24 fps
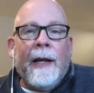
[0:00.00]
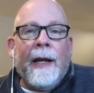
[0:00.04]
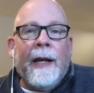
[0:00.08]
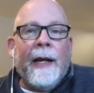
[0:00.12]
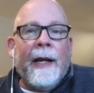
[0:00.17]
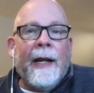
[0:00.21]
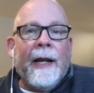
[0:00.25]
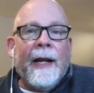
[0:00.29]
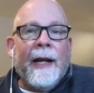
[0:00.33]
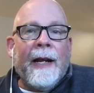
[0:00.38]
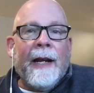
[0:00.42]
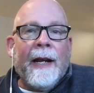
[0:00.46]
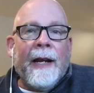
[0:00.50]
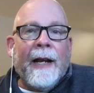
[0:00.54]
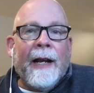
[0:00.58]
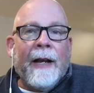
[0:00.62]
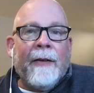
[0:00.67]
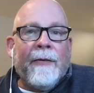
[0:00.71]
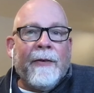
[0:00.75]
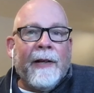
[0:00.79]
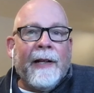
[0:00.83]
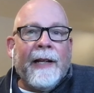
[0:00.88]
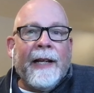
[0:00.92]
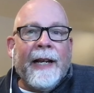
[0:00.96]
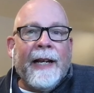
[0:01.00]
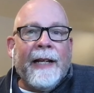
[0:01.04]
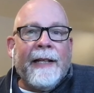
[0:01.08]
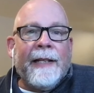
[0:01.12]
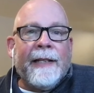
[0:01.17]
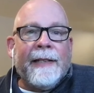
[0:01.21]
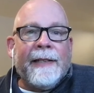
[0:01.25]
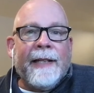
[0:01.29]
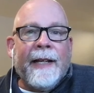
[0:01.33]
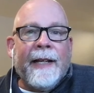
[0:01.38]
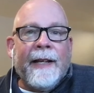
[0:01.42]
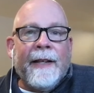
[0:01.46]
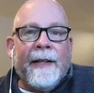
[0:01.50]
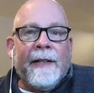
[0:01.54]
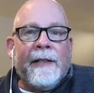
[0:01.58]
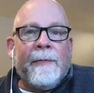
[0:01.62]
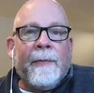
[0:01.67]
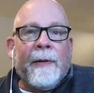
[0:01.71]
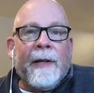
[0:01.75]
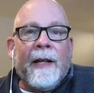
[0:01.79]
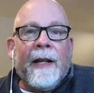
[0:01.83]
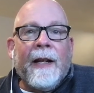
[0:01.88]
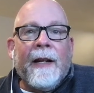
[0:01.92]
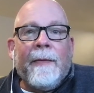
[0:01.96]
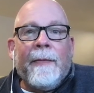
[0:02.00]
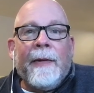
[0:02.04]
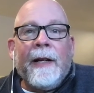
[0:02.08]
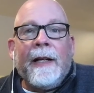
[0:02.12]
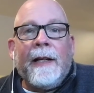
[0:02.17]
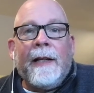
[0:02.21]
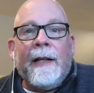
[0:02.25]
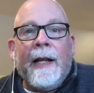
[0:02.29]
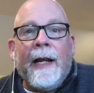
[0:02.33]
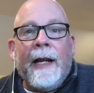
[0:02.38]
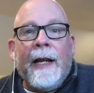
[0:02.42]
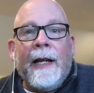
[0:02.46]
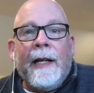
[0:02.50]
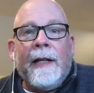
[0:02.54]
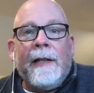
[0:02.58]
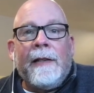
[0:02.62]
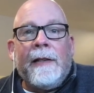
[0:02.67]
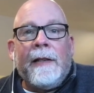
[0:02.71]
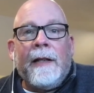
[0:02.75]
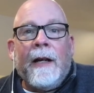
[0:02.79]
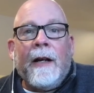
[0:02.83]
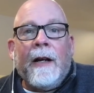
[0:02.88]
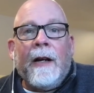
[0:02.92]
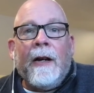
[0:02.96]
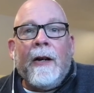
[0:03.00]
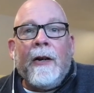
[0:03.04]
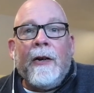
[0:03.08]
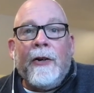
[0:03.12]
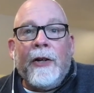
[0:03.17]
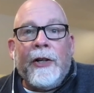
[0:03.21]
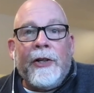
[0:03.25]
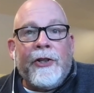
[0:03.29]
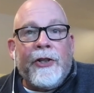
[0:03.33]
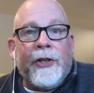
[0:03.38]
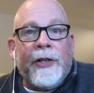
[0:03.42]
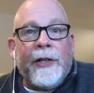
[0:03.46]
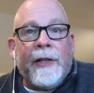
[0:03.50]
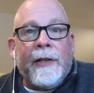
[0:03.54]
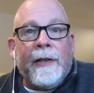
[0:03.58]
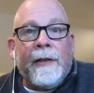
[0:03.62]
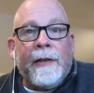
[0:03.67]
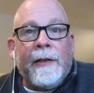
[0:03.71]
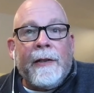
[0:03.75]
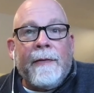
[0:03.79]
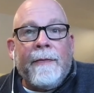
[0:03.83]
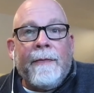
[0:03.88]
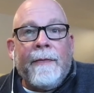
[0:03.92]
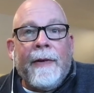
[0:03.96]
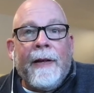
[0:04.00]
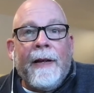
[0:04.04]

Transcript: And I really hate to say this, but a lot of my clients are Christians.